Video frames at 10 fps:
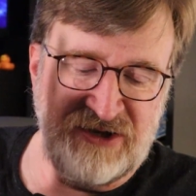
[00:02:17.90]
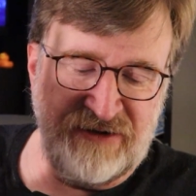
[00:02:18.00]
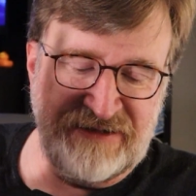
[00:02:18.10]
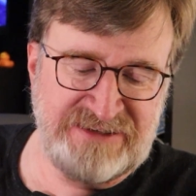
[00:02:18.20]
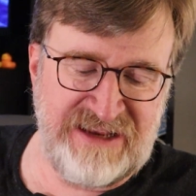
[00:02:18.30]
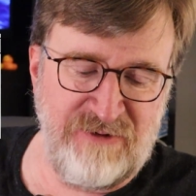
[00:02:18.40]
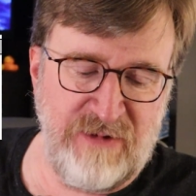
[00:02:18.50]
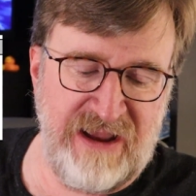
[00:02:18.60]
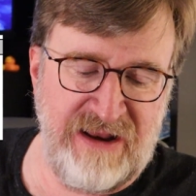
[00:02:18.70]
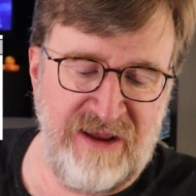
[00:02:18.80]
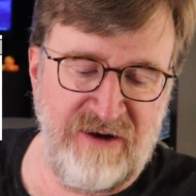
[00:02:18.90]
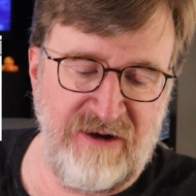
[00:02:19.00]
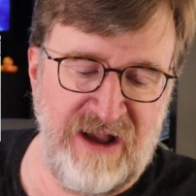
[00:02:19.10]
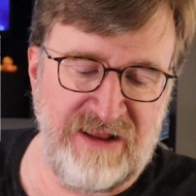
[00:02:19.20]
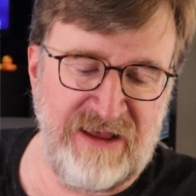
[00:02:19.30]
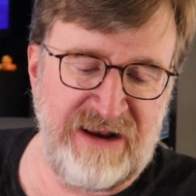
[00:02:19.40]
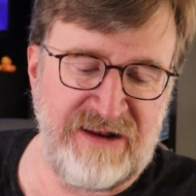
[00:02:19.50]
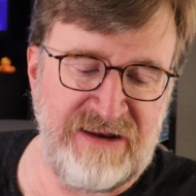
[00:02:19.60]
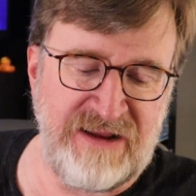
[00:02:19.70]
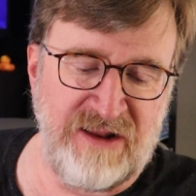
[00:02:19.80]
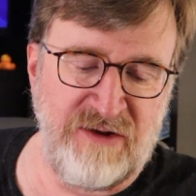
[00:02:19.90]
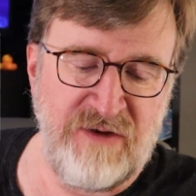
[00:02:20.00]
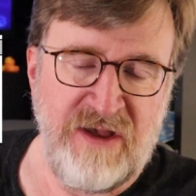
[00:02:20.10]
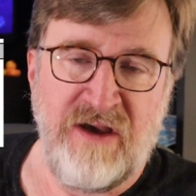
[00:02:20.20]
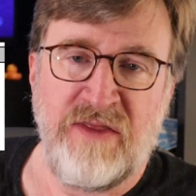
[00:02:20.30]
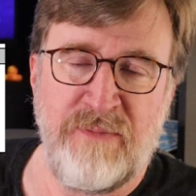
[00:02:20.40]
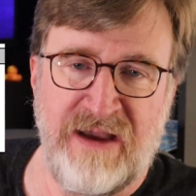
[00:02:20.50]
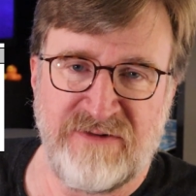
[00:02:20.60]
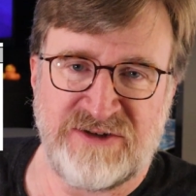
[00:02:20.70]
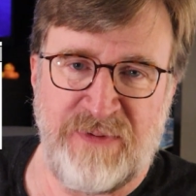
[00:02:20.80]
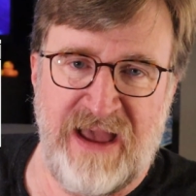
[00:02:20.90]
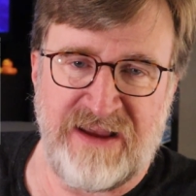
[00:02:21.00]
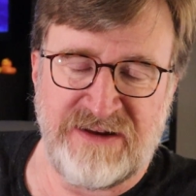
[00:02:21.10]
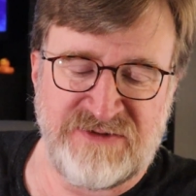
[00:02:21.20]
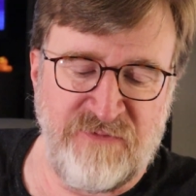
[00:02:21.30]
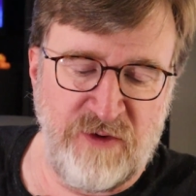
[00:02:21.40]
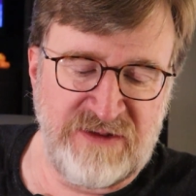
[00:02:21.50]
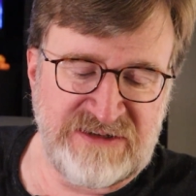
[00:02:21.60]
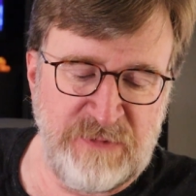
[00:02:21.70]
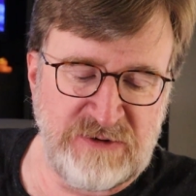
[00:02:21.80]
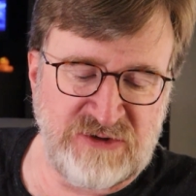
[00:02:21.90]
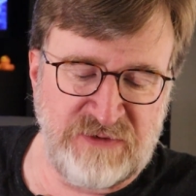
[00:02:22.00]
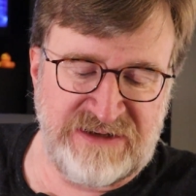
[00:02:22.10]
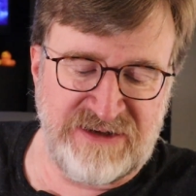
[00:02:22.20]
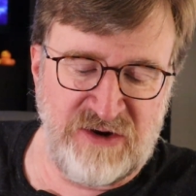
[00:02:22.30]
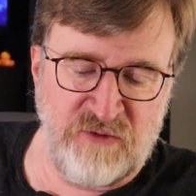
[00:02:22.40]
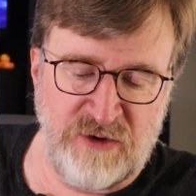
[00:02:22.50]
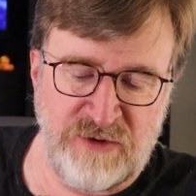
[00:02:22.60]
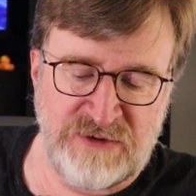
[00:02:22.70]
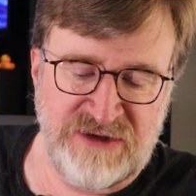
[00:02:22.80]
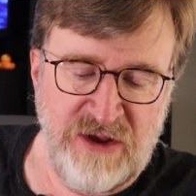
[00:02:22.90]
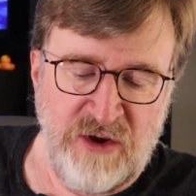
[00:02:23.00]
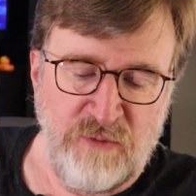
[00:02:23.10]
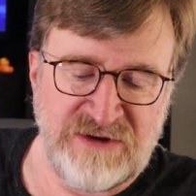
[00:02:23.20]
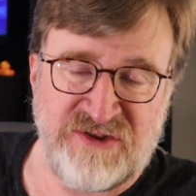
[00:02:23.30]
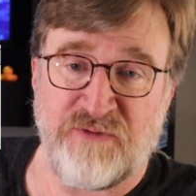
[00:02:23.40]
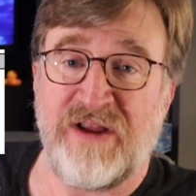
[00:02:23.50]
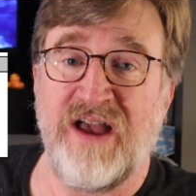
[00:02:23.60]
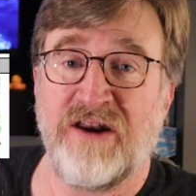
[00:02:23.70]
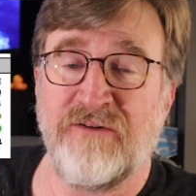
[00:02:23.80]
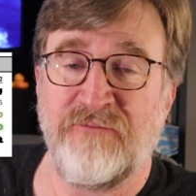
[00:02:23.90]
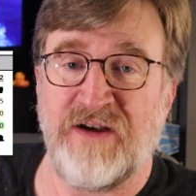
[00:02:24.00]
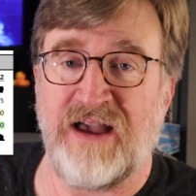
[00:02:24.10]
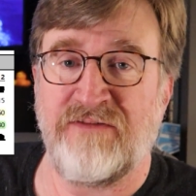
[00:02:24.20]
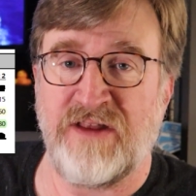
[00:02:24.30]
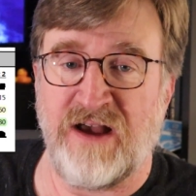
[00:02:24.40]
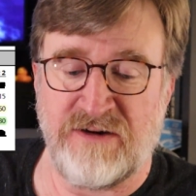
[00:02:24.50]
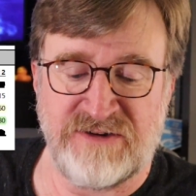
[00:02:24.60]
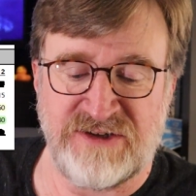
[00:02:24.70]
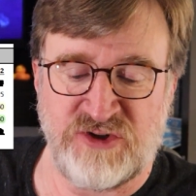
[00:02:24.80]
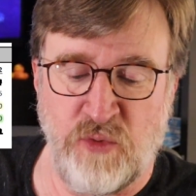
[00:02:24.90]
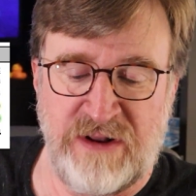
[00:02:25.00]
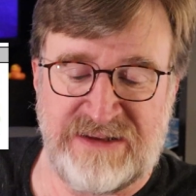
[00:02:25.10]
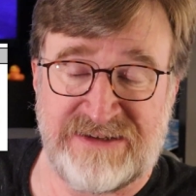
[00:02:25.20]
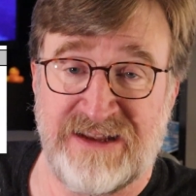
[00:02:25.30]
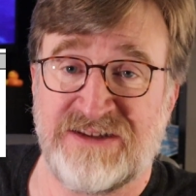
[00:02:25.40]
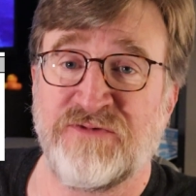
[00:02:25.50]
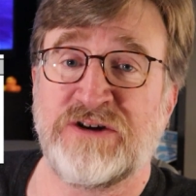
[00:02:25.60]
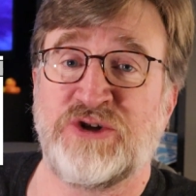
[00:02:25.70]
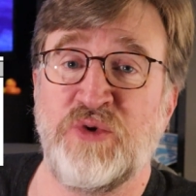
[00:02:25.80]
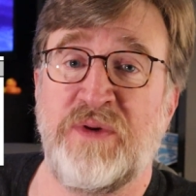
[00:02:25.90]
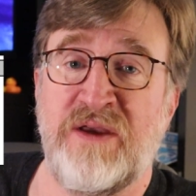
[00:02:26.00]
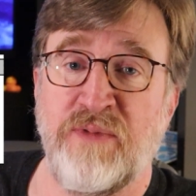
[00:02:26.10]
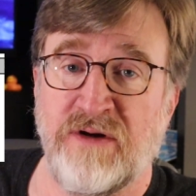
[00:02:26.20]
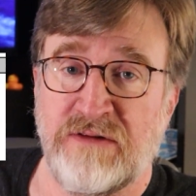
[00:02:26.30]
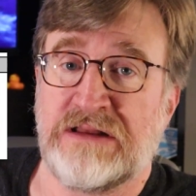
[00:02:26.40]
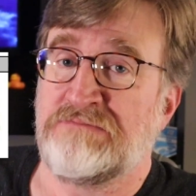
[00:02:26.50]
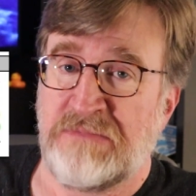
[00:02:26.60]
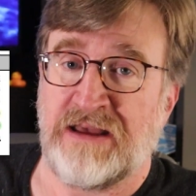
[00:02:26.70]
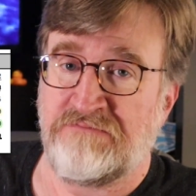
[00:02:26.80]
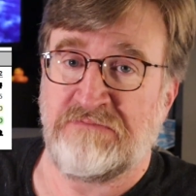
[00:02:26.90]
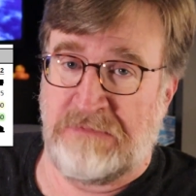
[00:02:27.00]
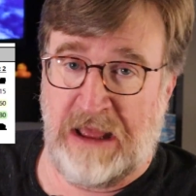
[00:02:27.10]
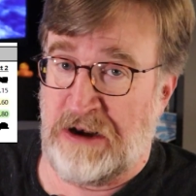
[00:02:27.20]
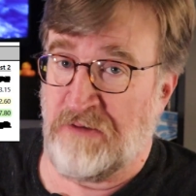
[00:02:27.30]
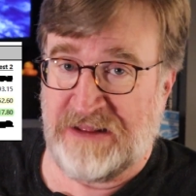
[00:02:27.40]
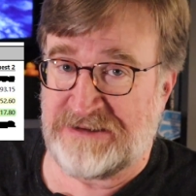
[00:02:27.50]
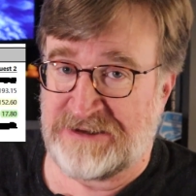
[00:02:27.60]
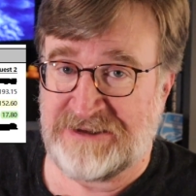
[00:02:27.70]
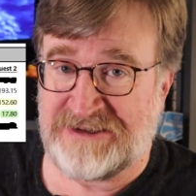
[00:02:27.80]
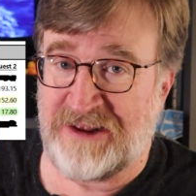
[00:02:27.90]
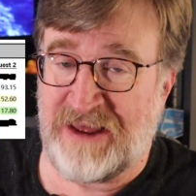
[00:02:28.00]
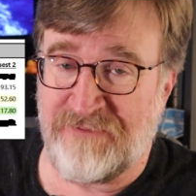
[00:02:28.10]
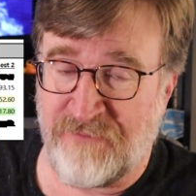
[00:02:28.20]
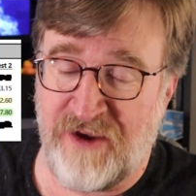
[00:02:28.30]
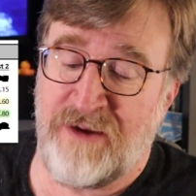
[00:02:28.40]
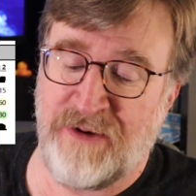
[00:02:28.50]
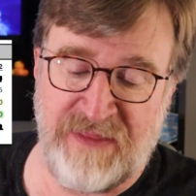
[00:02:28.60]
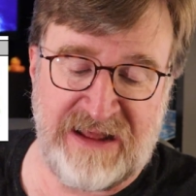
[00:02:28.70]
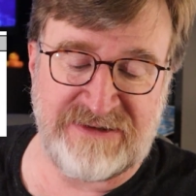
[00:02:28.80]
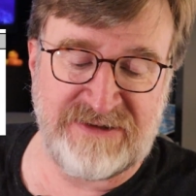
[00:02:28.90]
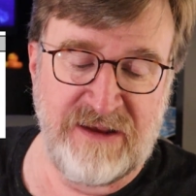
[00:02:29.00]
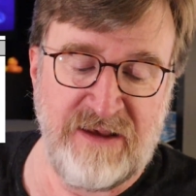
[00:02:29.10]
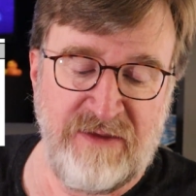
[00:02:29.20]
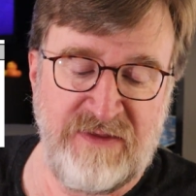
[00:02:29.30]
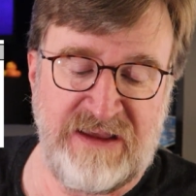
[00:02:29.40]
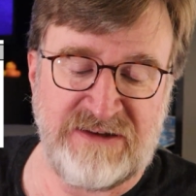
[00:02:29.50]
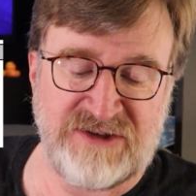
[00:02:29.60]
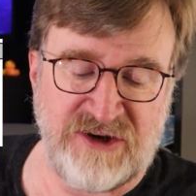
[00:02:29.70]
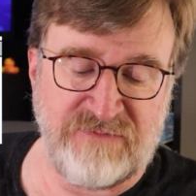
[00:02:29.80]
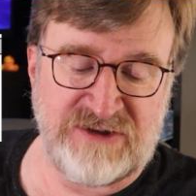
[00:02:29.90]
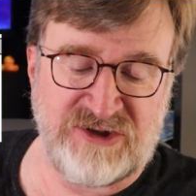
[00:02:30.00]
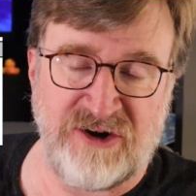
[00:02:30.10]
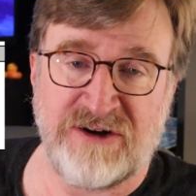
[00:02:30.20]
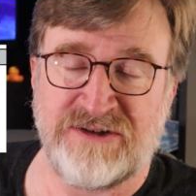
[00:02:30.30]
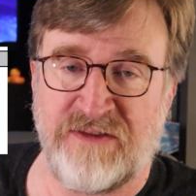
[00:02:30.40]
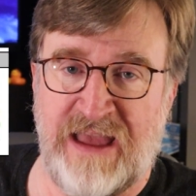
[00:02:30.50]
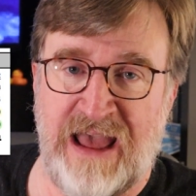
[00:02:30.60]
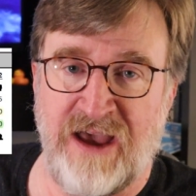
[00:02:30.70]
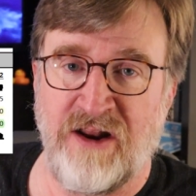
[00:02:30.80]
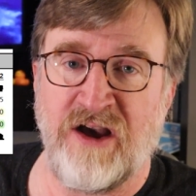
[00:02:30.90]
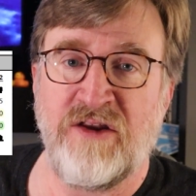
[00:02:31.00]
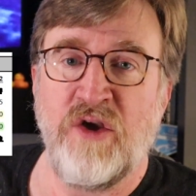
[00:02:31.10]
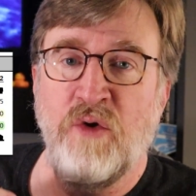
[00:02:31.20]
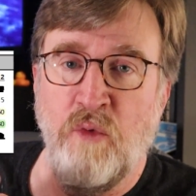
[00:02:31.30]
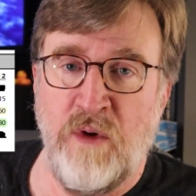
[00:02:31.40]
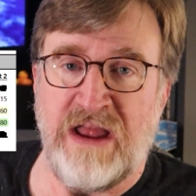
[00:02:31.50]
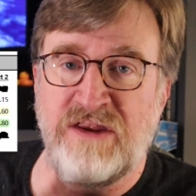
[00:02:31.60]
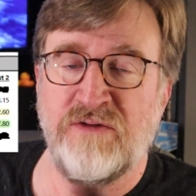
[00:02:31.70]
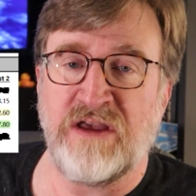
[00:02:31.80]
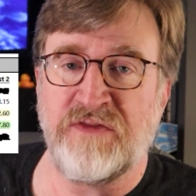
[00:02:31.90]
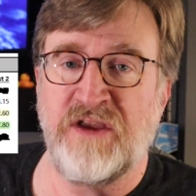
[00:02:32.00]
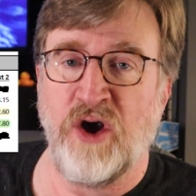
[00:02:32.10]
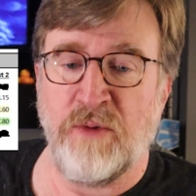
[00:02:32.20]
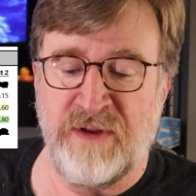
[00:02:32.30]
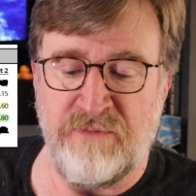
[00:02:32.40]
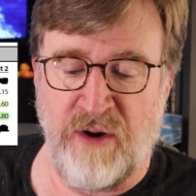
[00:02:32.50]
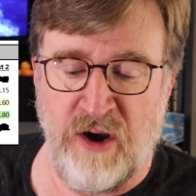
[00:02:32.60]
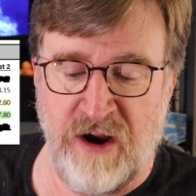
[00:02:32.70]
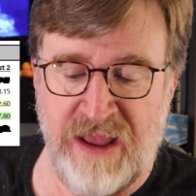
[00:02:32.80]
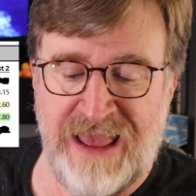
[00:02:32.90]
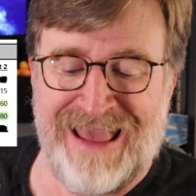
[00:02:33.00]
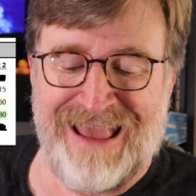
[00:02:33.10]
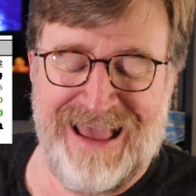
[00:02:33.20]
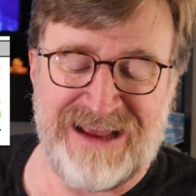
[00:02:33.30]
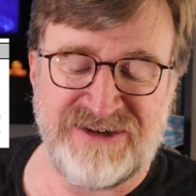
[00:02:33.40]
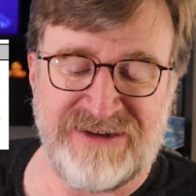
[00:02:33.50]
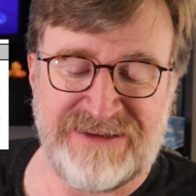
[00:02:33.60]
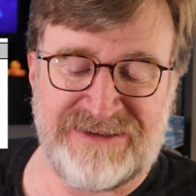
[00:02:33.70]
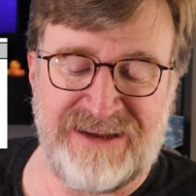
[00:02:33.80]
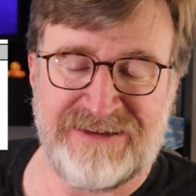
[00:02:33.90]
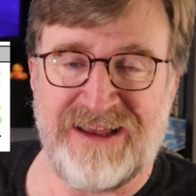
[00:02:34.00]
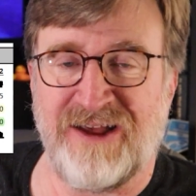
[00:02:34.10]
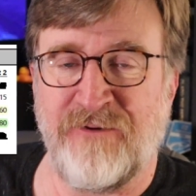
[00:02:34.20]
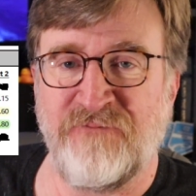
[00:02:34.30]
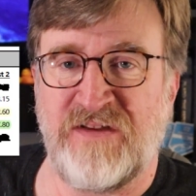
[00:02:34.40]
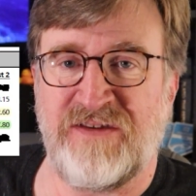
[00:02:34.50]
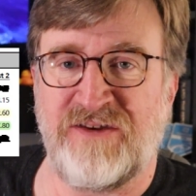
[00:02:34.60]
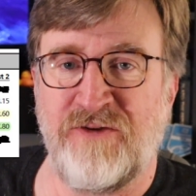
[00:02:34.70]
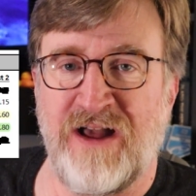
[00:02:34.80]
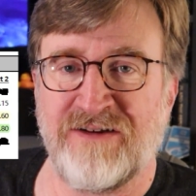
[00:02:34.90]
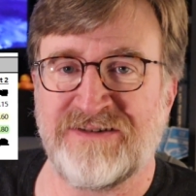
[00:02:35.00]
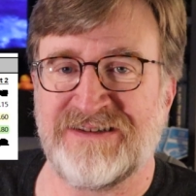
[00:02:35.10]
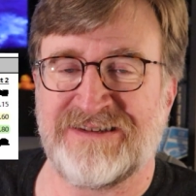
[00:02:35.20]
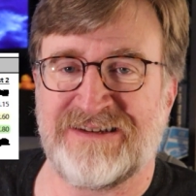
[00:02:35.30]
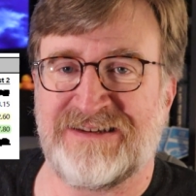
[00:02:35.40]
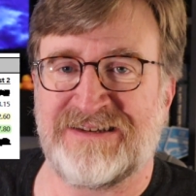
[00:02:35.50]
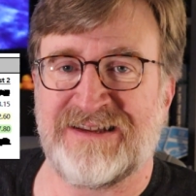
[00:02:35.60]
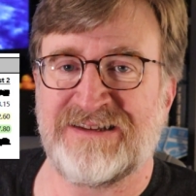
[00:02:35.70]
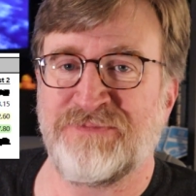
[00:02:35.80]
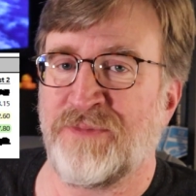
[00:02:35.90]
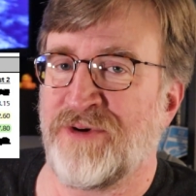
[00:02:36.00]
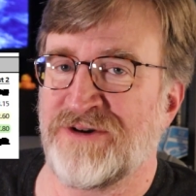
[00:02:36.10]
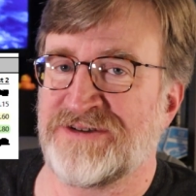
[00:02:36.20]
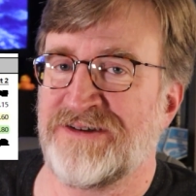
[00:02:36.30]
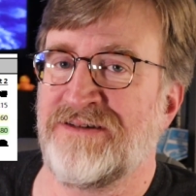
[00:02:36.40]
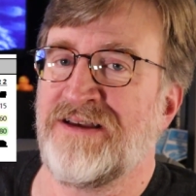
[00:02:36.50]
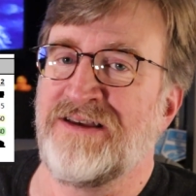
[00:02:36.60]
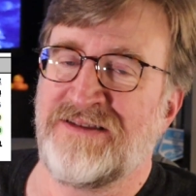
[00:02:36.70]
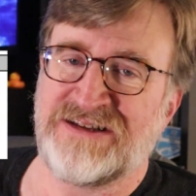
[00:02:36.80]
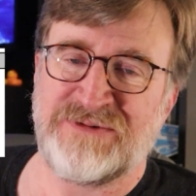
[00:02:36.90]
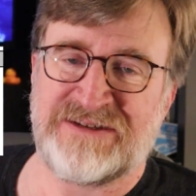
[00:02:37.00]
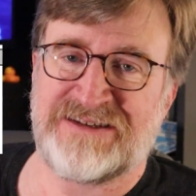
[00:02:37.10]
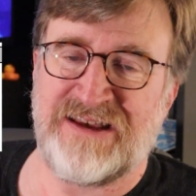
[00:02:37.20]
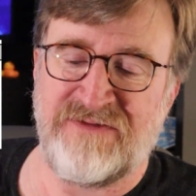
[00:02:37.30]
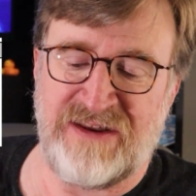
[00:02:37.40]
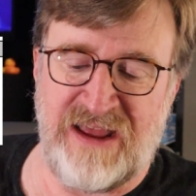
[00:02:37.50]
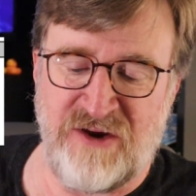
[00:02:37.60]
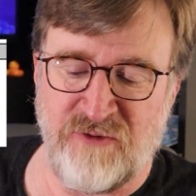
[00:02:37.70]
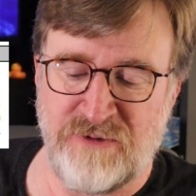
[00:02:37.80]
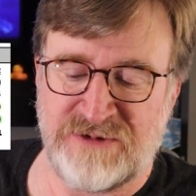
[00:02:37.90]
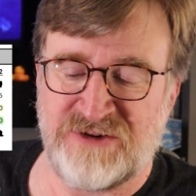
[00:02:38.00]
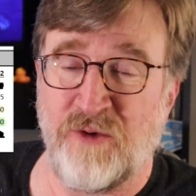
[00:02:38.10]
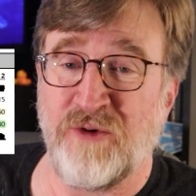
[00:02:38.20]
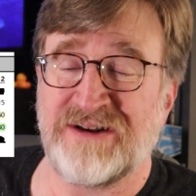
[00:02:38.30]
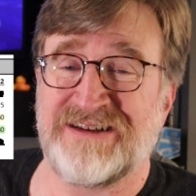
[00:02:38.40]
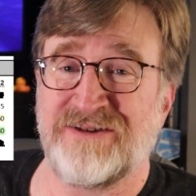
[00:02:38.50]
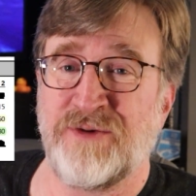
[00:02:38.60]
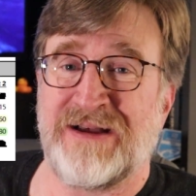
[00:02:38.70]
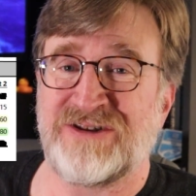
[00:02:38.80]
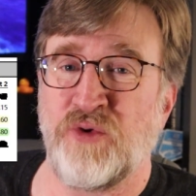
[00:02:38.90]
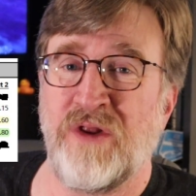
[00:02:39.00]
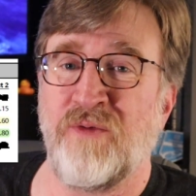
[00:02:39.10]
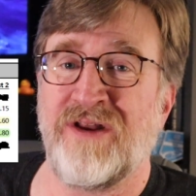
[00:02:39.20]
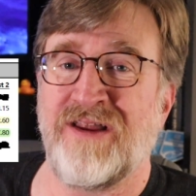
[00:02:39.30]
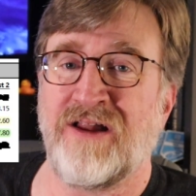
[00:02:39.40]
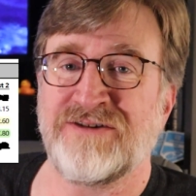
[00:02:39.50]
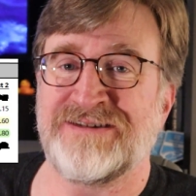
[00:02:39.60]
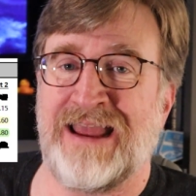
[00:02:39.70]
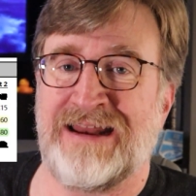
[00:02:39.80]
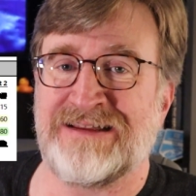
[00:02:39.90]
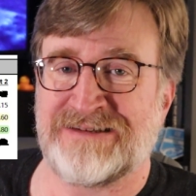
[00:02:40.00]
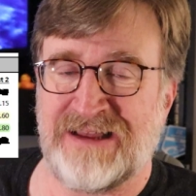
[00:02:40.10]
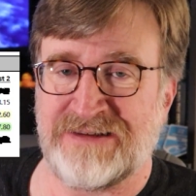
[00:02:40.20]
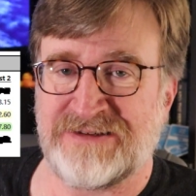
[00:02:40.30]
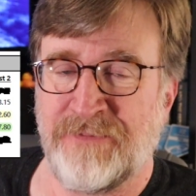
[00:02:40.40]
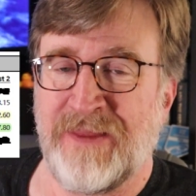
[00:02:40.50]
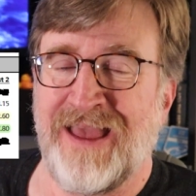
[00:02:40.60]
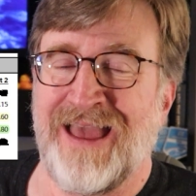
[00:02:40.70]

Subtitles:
So you can see right here, highlighted in yellow, the beverage package for this most recent cruise was $305.20 for 2 people. And I know that doesn't sound like free, but that's the service charge that they add on when you get the open bar. As you can see, it's $152.60 per person. This was a 7-day cruise, so it works out to about $21.80.